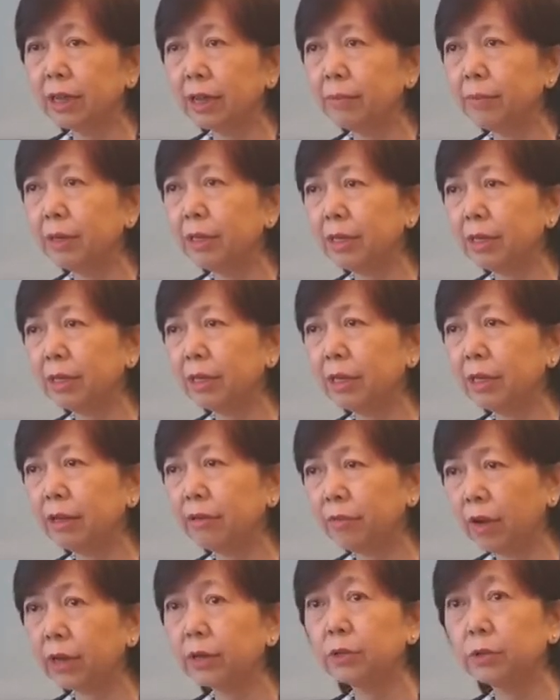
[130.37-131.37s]
I mean,
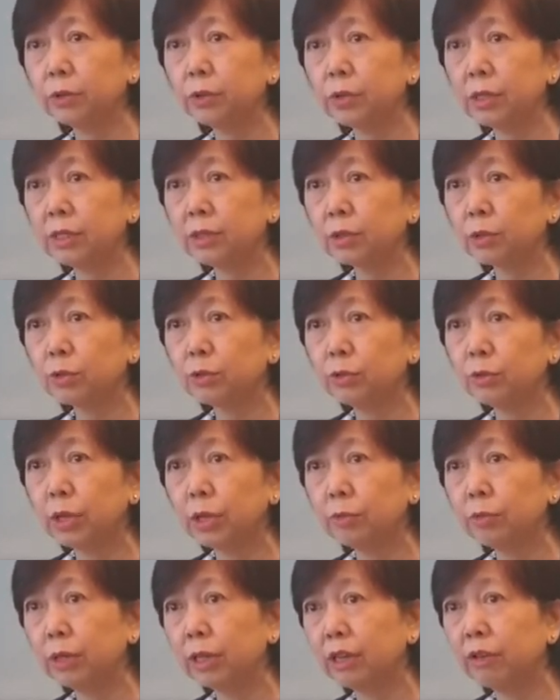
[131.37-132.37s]
if I go to the school,
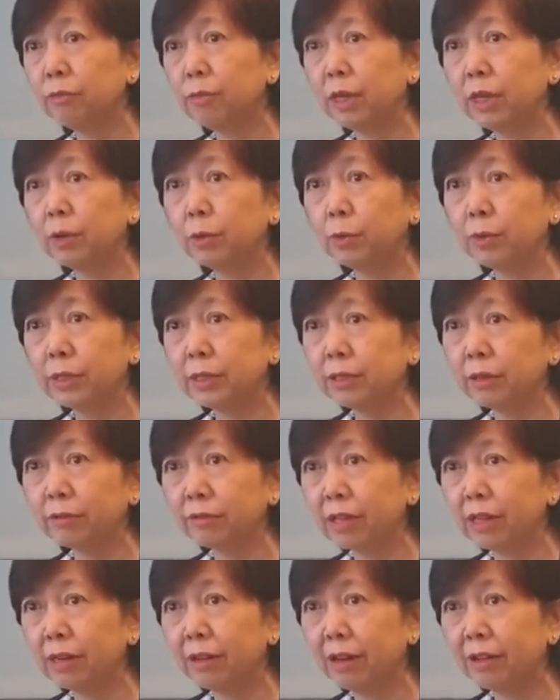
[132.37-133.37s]
they will give me the worst
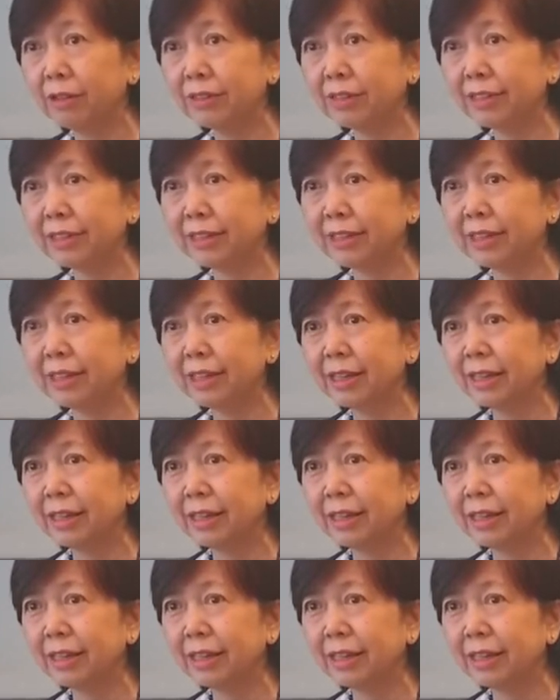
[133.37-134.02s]
of the lots.